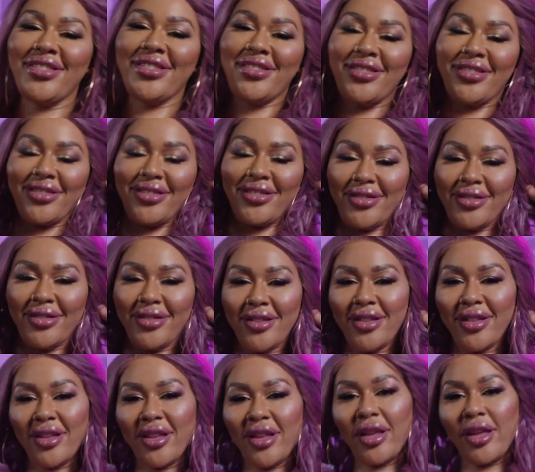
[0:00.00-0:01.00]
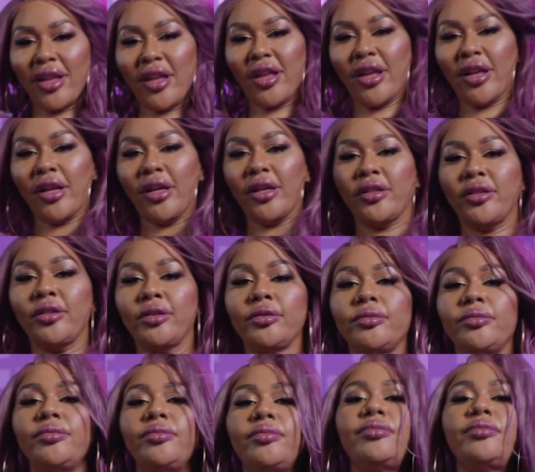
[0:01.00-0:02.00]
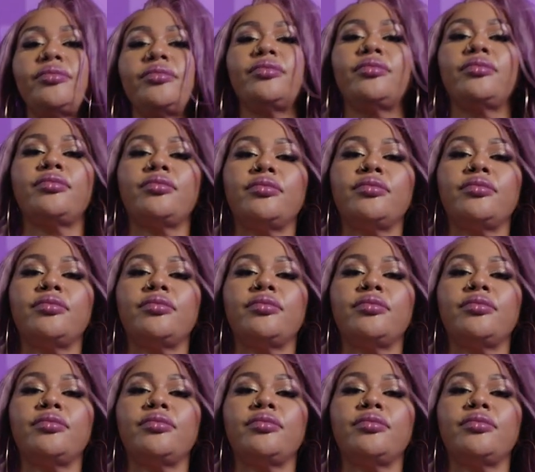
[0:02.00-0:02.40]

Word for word: I was just floored and I think I